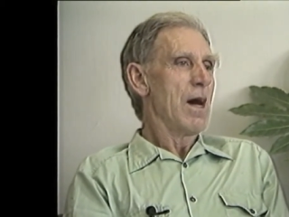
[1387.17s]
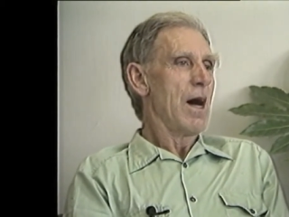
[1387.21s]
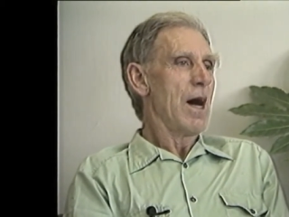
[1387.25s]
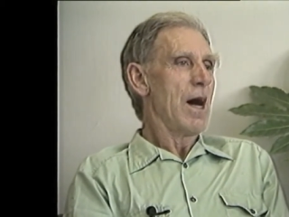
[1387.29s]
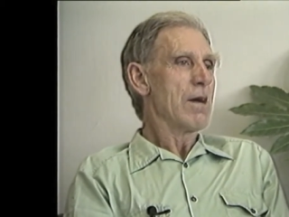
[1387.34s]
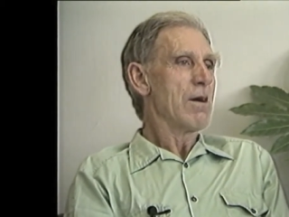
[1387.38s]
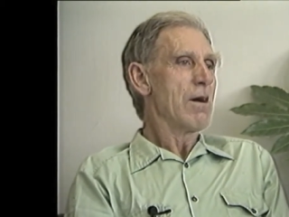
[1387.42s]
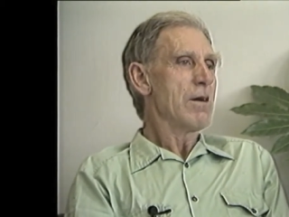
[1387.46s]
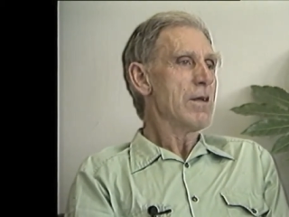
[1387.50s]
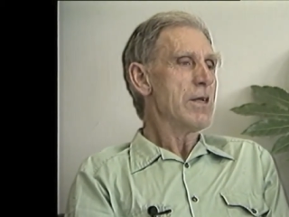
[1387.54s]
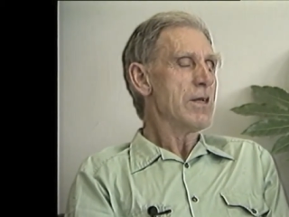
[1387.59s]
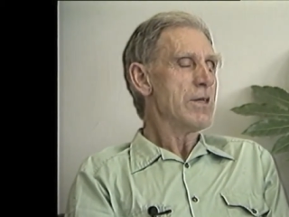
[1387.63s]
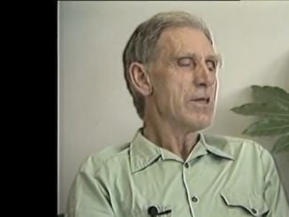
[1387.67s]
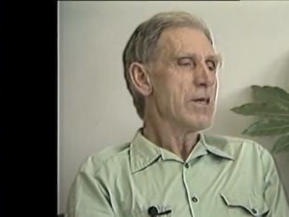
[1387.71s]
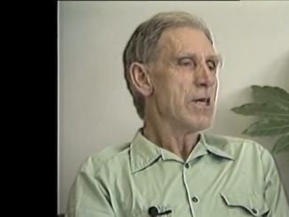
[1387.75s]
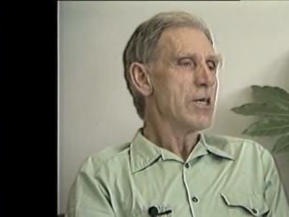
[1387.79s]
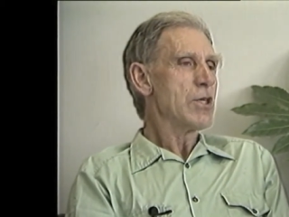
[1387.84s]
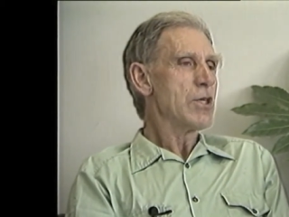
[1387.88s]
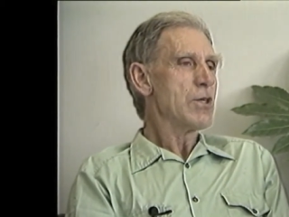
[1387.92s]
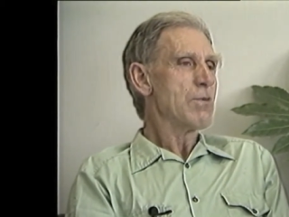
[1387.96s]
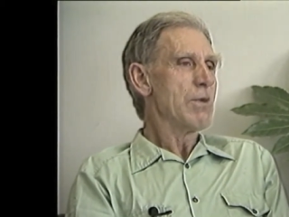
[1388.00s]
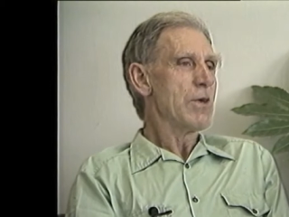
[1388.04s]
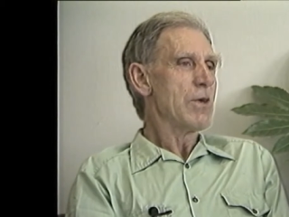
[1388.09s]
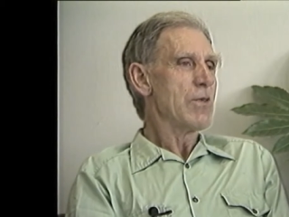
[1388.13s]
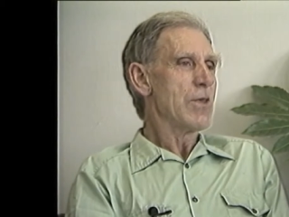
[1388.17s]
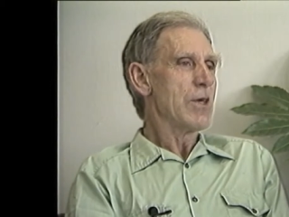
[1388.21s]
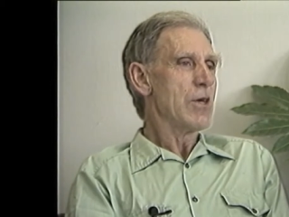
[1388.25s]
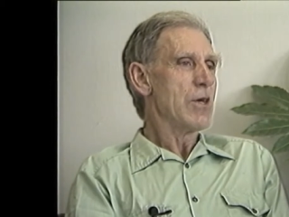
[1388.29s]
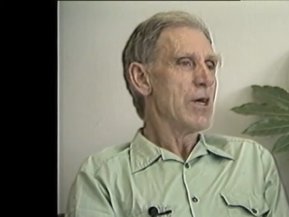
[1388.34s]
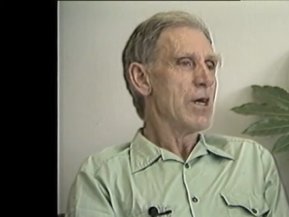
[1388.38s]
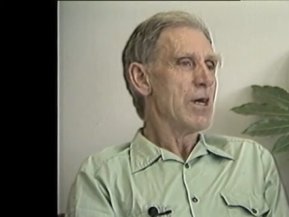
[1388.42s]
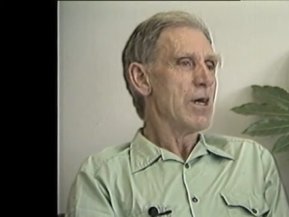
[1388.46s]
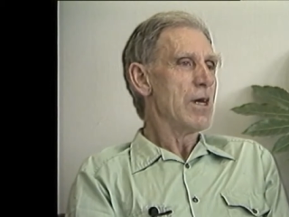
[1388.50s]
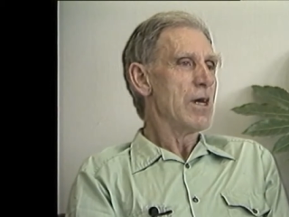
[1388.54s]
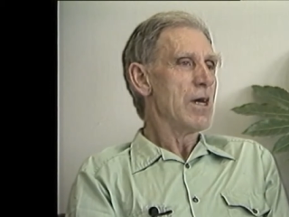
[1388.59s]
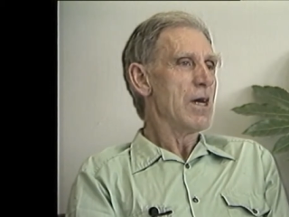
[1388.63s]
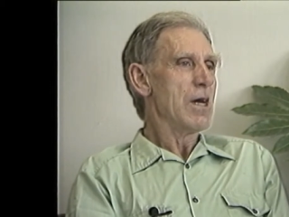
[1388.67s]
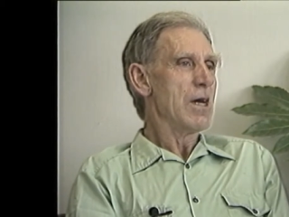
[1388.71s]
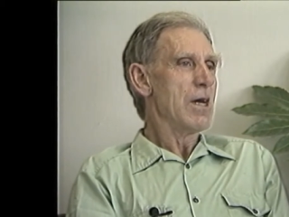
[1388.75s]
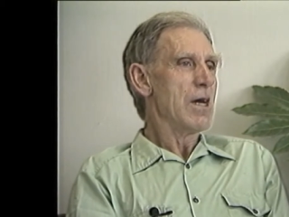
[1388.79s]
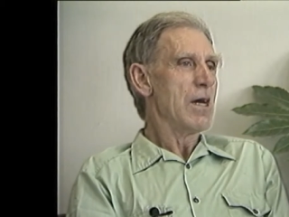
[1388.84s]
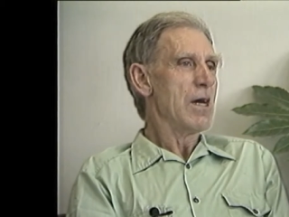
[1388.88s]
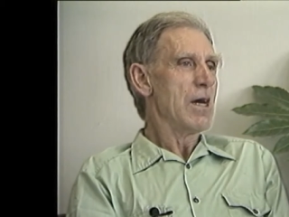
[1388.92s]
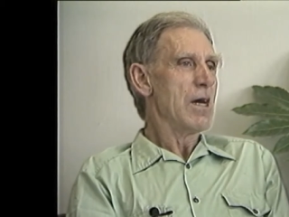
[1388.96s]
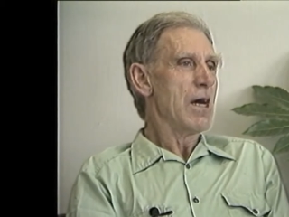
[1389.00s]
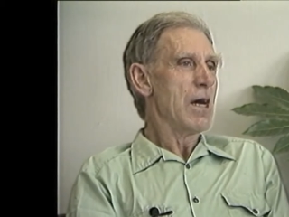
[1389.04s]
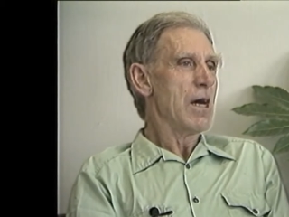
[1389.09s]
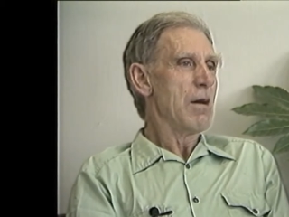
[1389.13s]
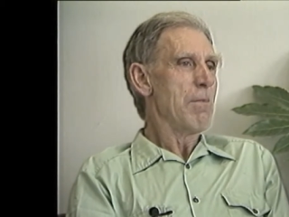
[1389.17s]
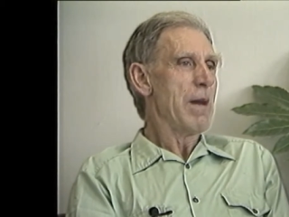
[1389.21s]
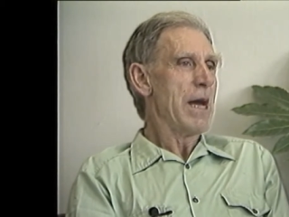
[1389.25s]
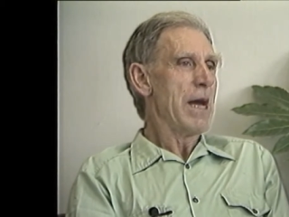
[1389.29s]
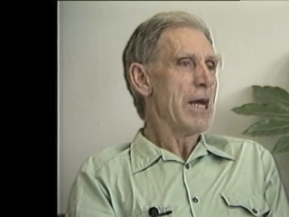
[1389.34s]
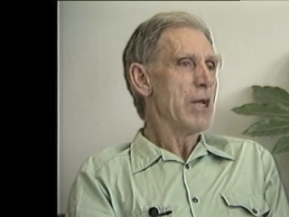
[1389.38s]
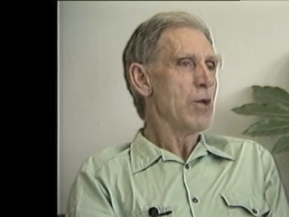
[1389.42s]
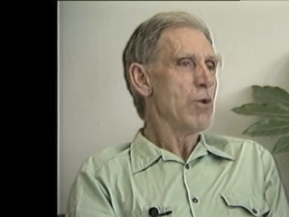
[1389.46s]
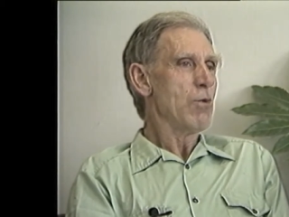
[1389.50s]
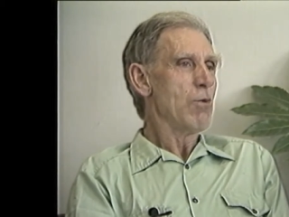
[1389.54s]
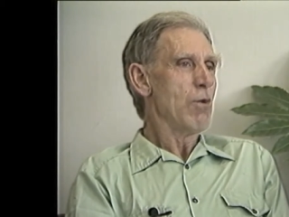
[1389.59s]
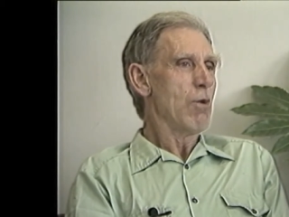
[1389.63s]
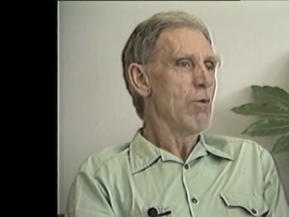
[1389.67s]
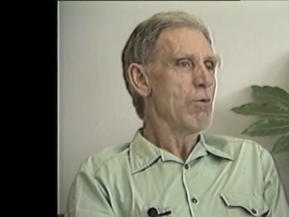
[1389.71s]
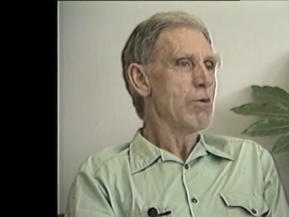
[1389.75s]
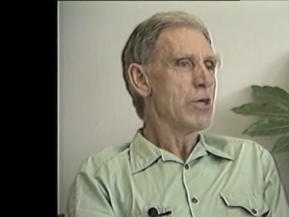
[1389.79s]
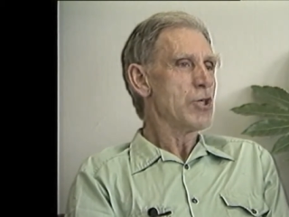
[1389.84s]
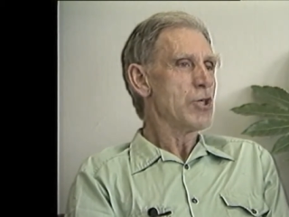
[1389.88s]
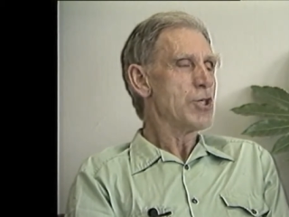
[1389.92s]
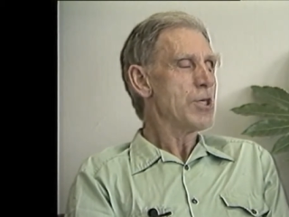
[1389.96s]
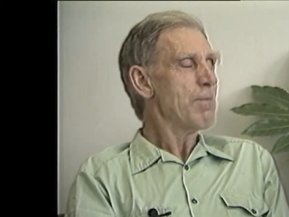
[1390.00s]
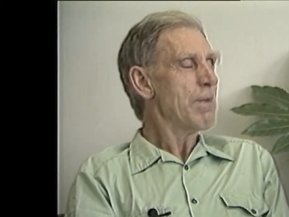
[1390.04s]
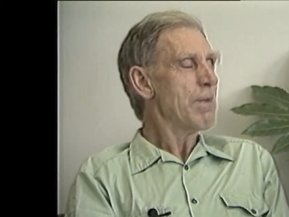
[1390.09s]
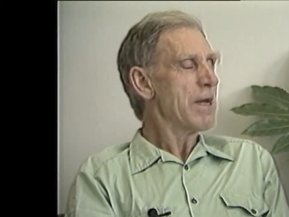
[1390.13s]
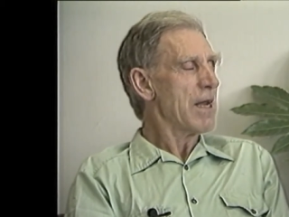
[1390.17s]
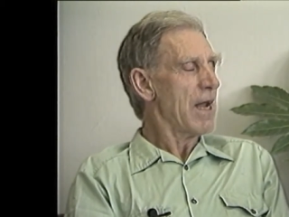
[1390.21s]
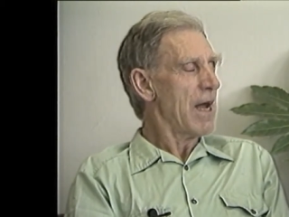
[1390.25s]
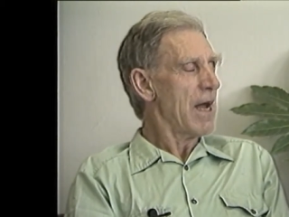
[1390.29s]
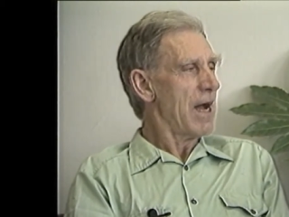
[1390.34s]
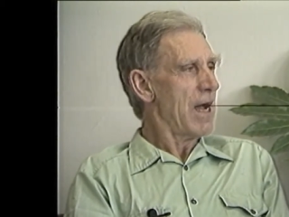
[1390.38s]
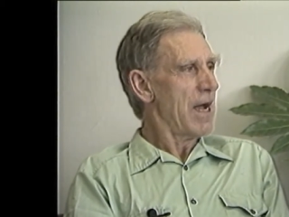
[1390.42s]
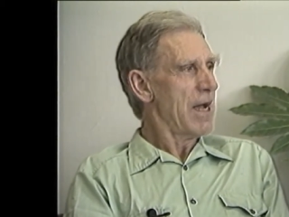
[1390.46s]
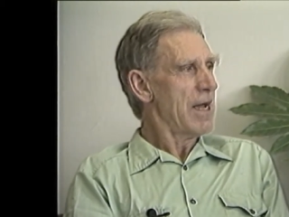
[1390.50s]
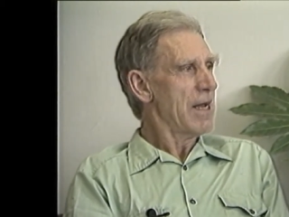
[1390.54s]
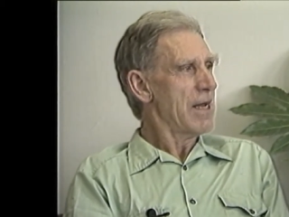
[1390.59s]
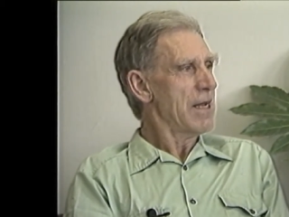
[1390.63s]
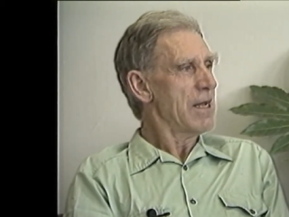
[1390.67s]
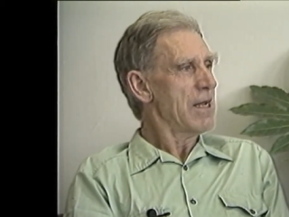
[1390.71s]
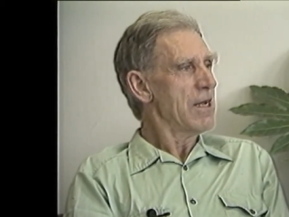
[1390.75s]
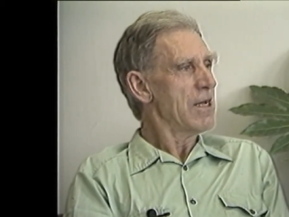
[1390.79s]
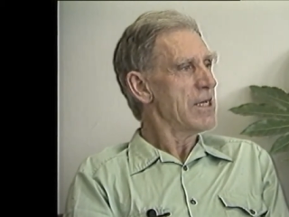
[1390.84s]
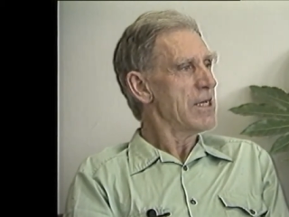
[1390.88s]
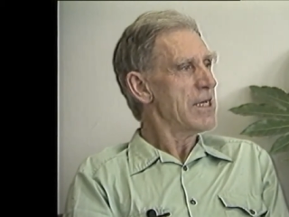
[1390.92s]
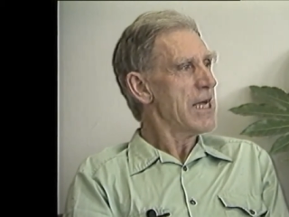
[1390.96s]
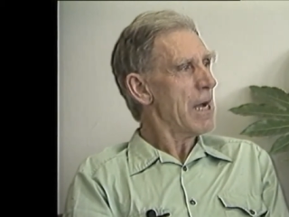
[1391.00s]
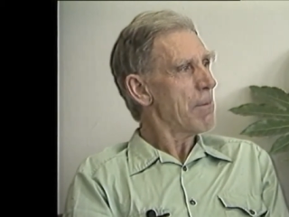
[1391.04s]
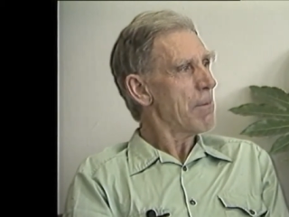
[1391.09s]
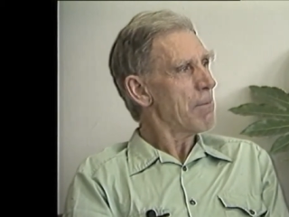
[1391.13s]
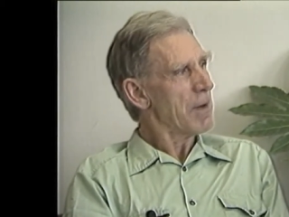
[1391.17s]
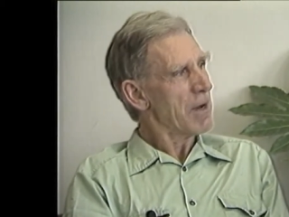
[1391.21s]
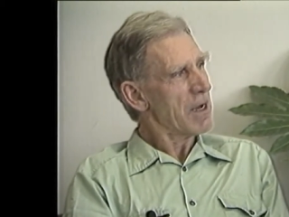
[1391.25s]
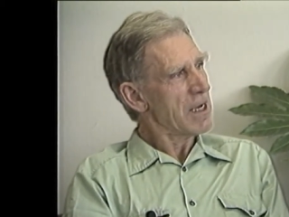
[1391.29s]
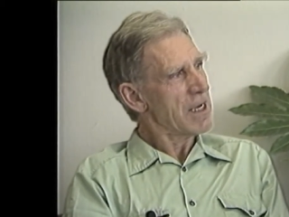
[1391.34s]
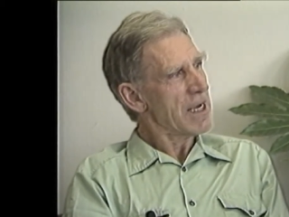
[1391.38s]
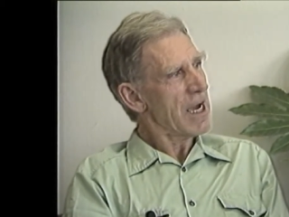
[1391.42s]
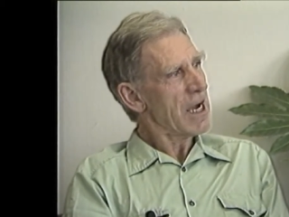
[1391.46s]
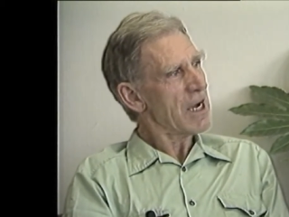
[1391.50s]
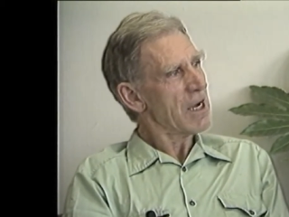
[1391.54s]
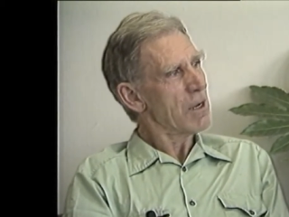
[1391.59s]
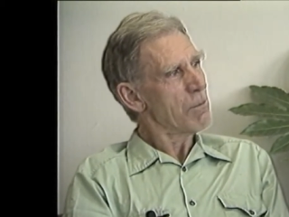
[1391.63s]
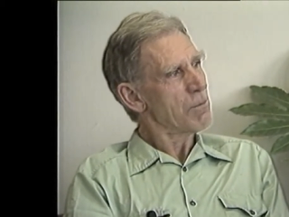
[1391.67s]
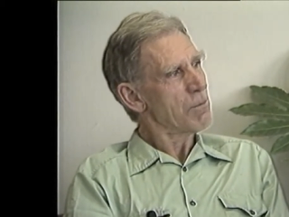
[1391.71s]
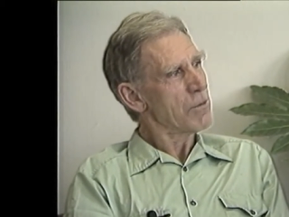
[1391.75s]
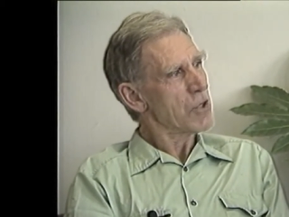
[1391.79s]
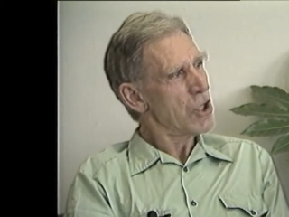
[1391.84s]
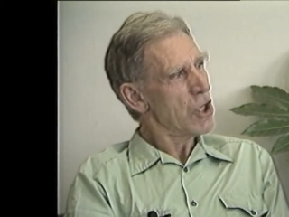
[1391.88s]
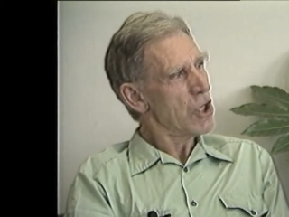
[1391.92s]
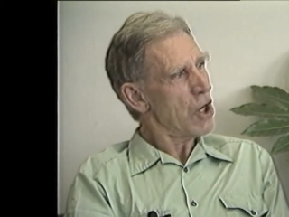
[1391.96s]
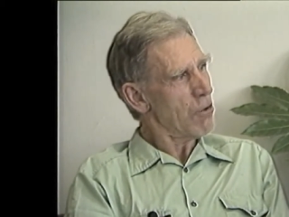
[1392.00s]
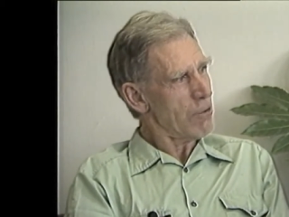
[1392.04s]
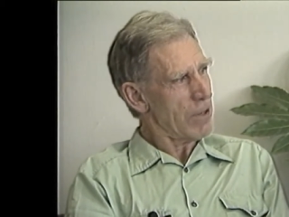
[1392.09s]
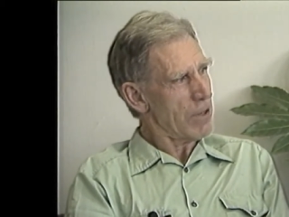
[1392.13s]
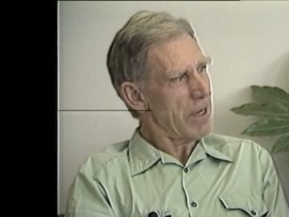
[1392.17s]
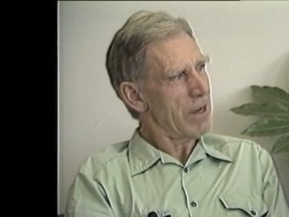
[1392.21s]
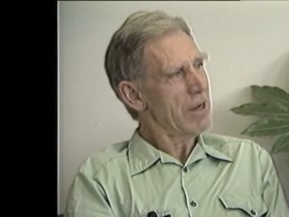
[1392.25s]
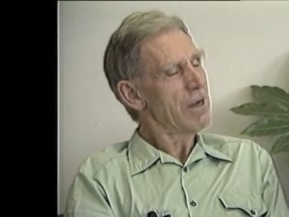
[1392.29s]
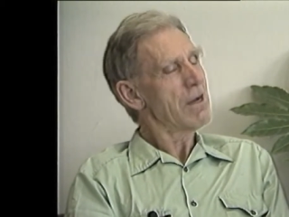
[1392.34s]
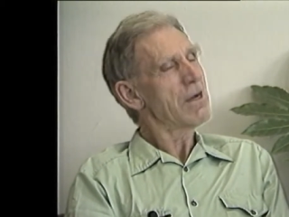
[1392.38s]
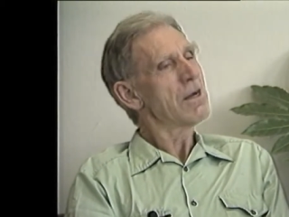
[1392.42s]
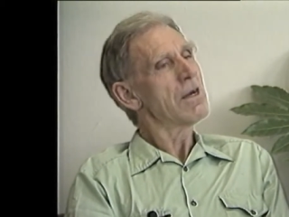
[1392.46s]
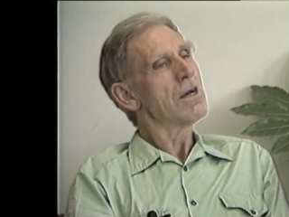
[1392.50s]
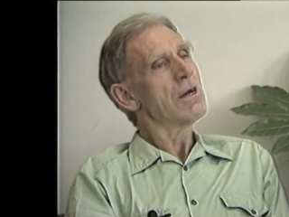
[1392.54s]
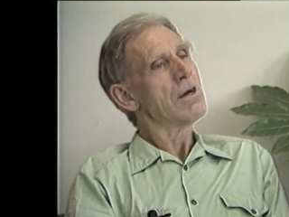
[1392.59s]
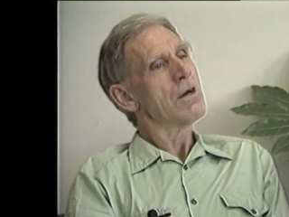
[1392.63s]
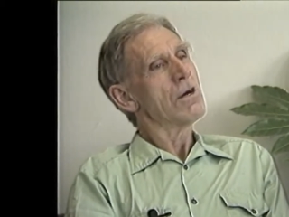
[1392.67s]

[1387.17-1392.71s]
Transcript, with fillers: I got in touch with a, a man who owned a shipping line, Jakob Kjoder,